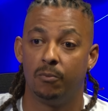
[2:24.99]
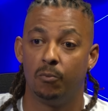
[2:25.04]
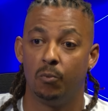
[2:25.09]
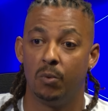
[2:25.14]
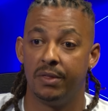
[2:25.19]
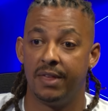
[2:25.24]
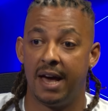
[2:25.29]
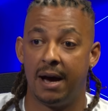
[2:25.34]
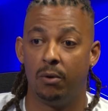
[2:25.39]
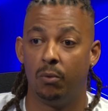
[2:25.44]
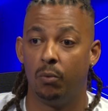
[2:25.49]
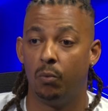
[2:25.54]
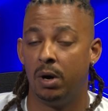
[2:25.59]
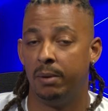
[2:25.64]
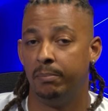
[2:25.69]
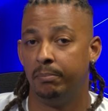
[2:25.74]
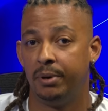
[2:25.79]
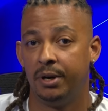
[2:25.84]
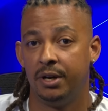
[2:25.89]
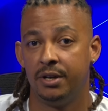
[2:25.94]
without
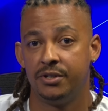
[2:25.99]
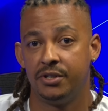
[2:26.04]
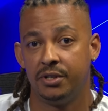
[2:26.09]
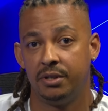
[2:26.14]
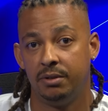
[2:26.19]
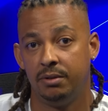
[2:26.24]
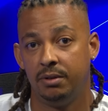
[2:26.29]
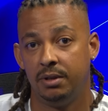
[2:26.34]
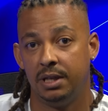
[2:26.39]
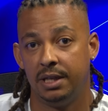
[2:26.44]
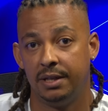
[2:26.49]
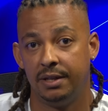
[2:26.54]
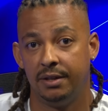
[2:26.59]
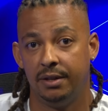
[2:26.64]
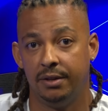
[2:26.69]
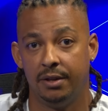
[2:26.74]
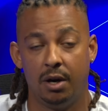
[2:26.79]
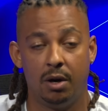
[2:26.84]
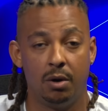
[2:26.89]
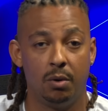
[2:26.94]
one person,
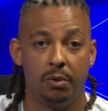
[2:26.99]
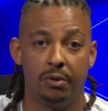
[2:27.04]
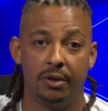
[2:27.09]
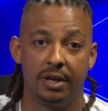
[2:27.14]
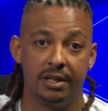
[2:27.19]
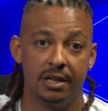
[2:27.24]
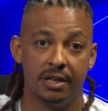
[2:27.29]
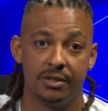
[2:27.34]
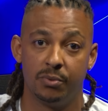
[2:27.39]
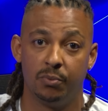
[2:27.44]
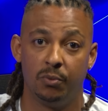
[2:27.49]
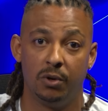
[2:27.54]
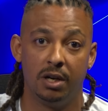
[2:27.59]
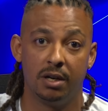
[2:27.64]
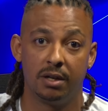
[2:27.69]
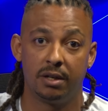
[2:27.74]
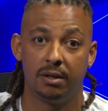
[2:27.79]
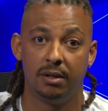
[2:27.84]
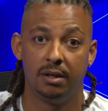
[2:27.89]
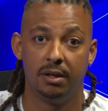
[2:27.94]
the whole thing doesn't
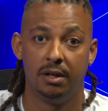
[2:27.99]
work.